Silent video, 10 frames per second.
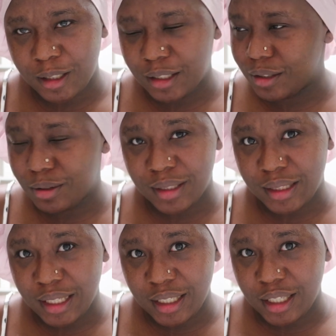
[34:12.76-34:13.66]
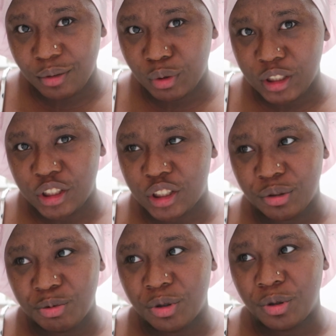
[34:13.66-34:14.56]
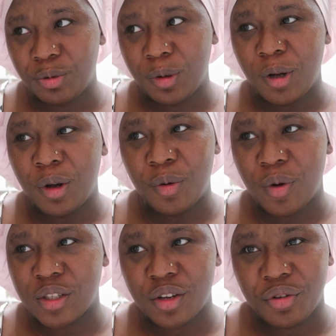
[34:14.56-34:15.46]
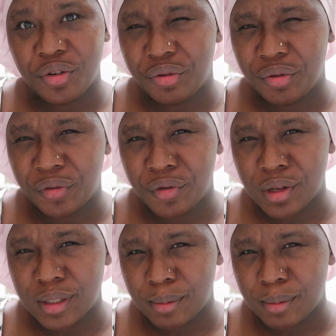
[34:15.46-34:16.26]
is thinking what's gonna grow first.